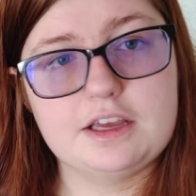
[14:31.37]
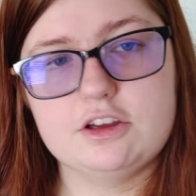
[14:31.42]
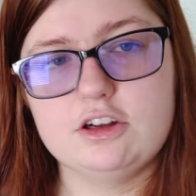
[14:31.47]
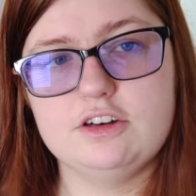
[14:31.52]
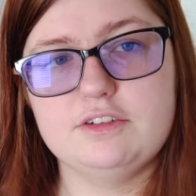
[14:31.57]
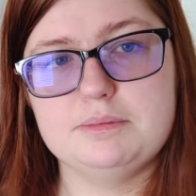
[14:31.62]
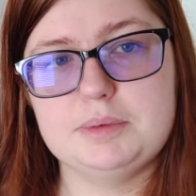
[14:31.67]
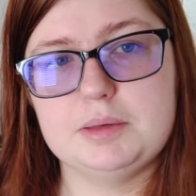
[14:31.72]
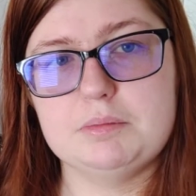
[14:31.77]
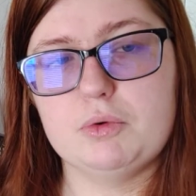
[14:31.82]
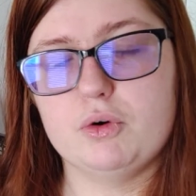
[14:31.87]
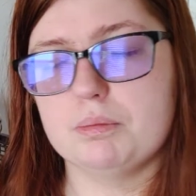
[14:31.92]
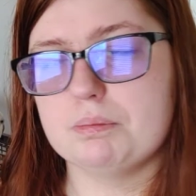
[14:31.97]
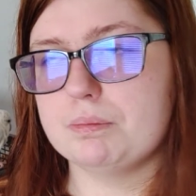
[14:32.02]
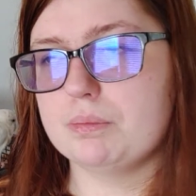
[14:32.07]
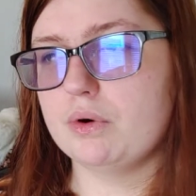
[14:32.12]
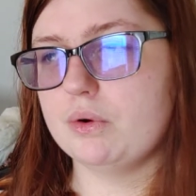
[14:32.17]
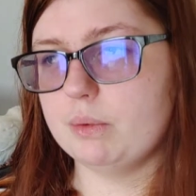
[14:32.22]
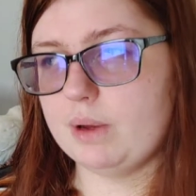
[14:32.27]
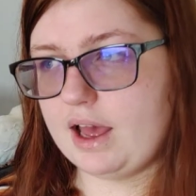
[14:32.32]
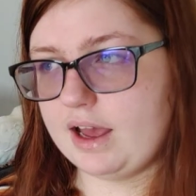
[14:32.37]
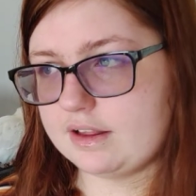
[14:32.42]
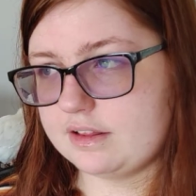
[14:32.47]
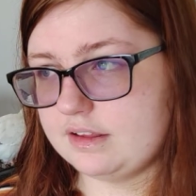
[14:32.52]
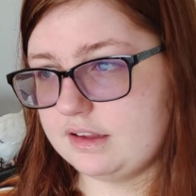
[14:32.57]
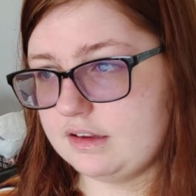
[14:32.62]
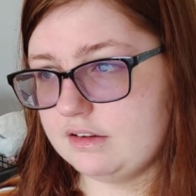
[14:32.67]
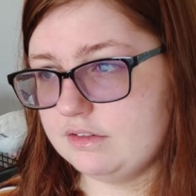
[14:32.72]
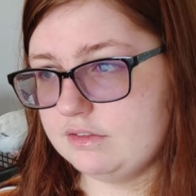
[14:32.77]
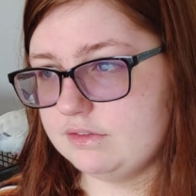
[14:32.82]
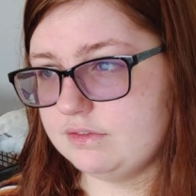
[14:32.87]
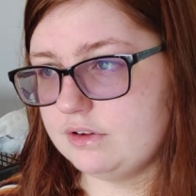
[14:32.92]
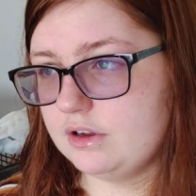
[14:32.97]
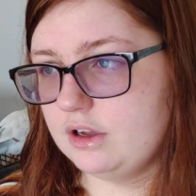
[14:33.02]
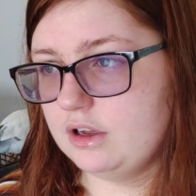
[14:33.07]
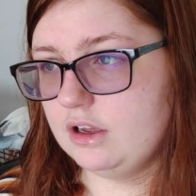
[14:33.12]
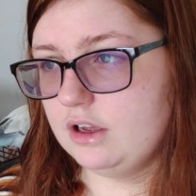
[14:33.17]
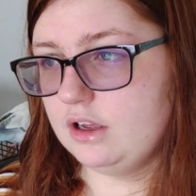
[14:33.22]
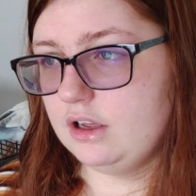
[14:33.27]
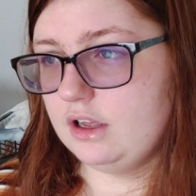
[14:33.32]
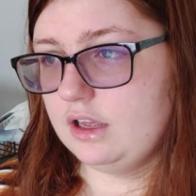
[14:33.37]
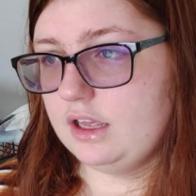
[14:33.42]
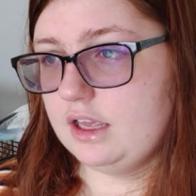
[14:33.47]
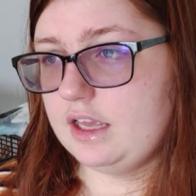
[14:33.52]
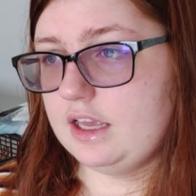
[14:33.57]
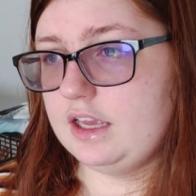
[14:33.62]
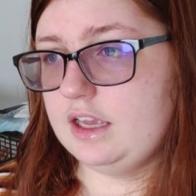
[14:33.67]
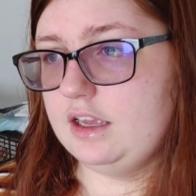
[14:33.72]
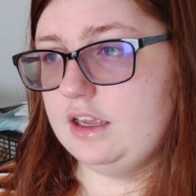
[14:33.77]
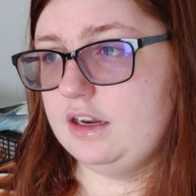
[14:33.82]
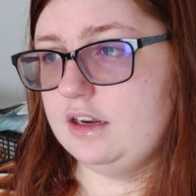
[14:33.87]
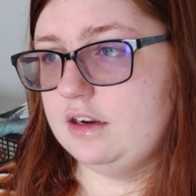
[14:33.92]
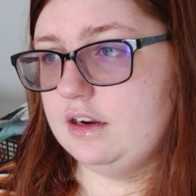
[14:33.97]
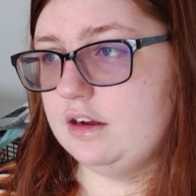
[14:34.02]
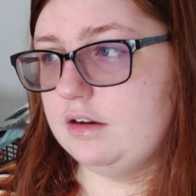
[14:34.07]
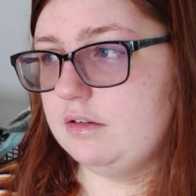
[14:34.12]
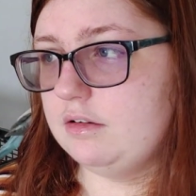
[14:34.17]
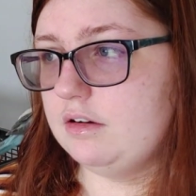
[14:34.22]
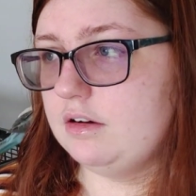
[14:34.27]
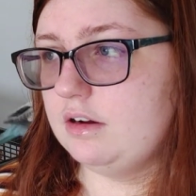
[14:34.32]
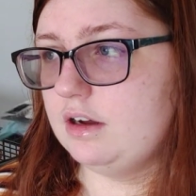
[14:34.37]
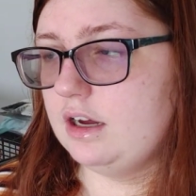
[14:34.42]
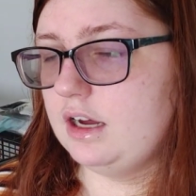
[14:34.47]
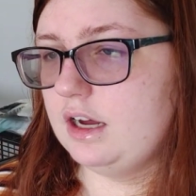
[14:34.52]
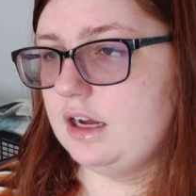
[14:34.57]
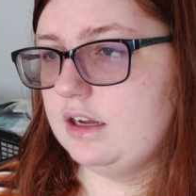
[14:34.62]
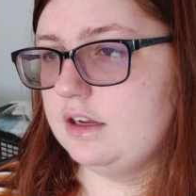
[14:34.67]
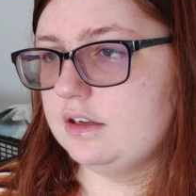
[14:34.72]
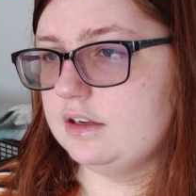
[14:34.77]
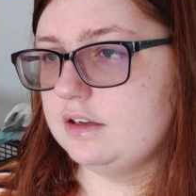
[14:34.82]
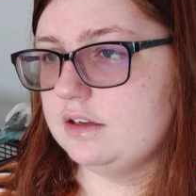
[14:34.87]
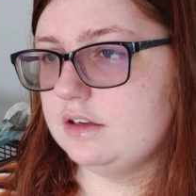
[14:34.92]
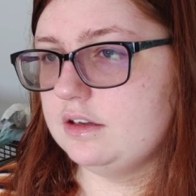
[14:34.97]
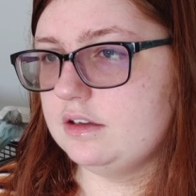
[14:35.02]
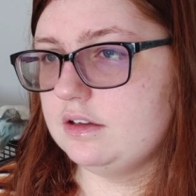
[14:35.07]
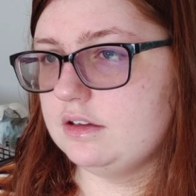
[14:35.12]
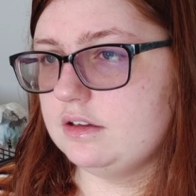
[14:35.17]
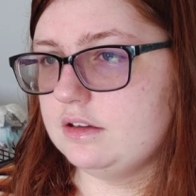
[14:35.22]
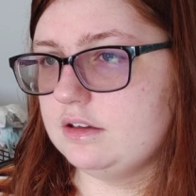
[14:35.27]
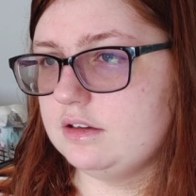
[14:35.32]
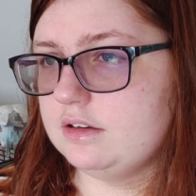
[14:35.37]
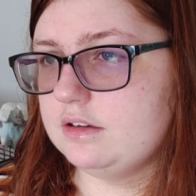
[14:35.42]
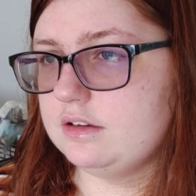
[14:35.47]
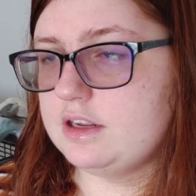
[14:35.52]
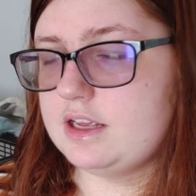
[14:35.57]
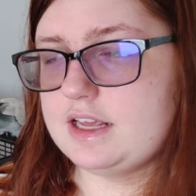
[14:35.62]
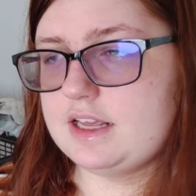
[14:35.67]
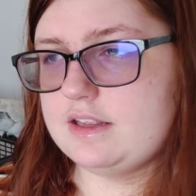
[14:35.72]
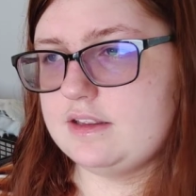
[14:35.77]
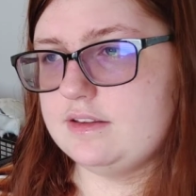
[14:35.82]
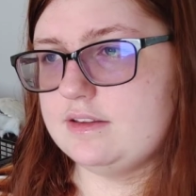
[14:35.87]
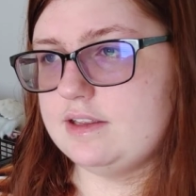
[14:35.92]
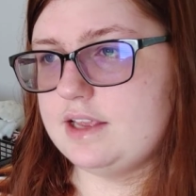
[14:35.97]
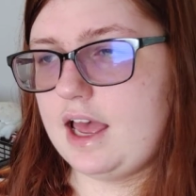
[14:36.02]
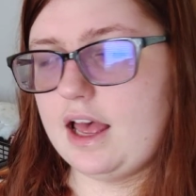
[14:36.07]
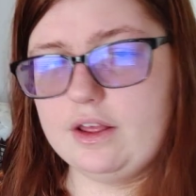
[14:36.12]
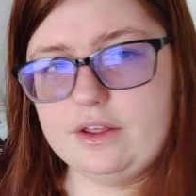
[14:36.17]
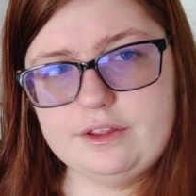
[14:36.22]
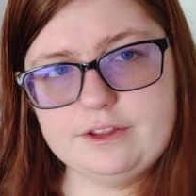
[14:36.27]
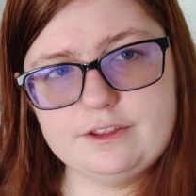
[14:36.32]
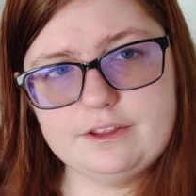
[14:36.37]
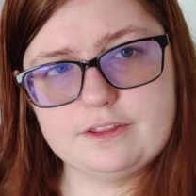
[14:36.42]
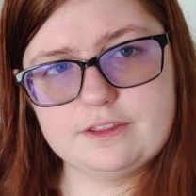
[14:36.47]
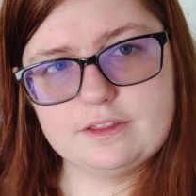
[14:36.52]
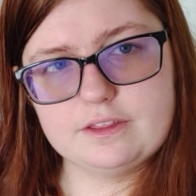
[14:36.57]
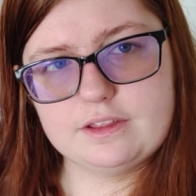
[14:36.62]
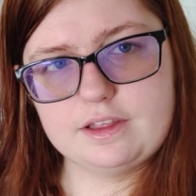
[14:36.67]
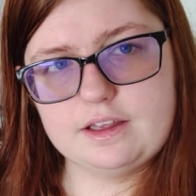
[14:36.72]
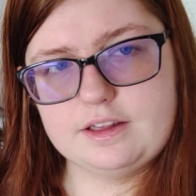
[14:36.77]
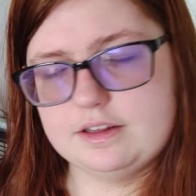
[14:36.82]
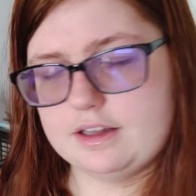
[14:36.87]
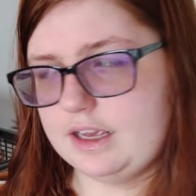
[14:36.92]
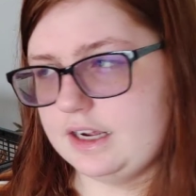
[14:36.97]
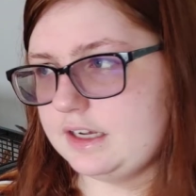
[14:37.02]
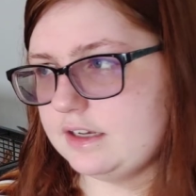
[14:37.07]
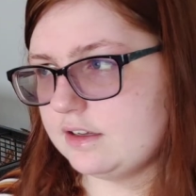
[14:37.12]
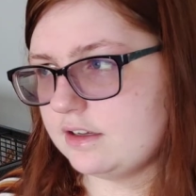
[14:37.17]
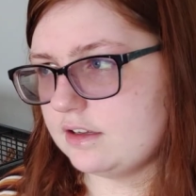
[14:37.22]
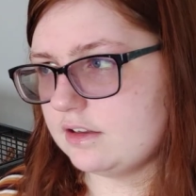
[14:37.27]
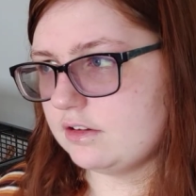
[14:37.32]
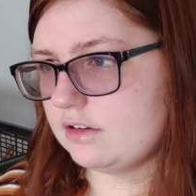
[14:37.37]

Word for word: I could have been more proactive in uh, his health and like